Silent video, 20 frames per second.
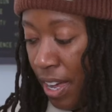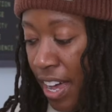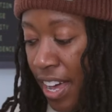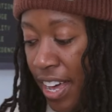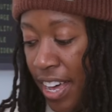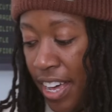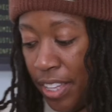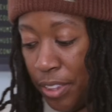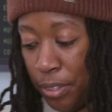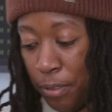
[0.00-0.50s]
I
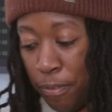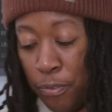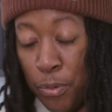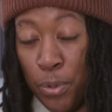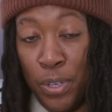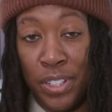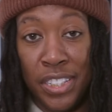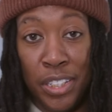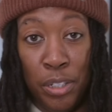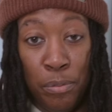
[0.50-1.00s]
had the
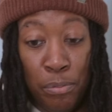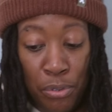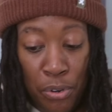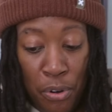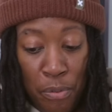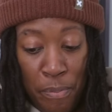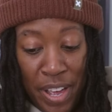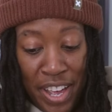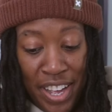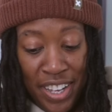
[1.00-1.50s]
14
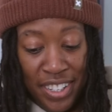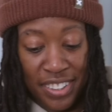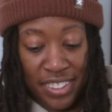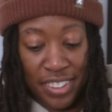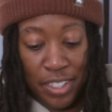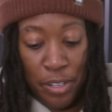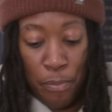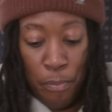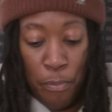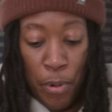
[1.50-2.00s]
Pro
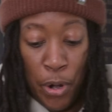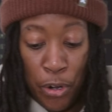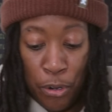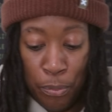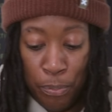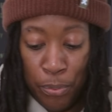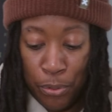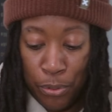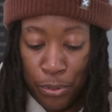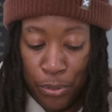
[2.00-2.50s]
Max in
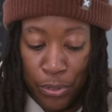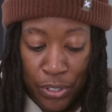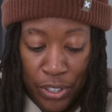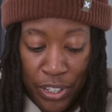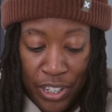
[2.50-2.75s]
purple.